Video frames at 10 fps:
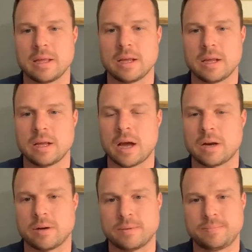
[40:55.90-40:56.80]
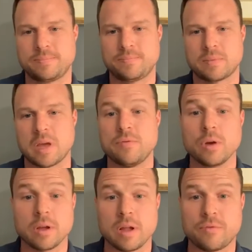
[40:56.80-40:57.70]
I don't know if you
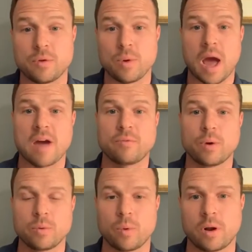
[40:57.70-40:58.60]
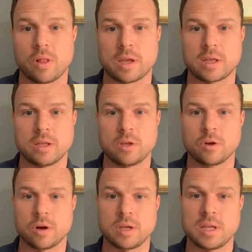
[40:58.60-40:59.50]
can if you have one where like you're
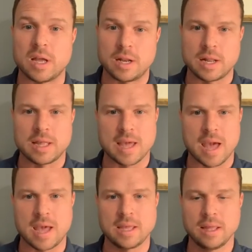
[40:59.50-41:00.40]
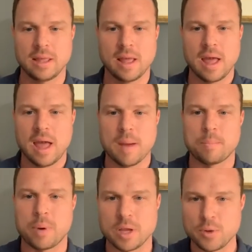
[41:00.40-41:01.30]
a yin and a yang
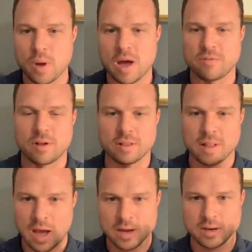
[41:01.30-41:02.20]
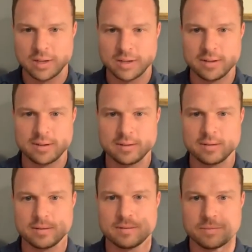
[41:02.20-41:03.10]
but you have aligned
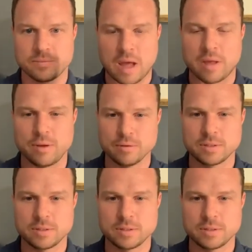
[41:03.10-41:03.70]
values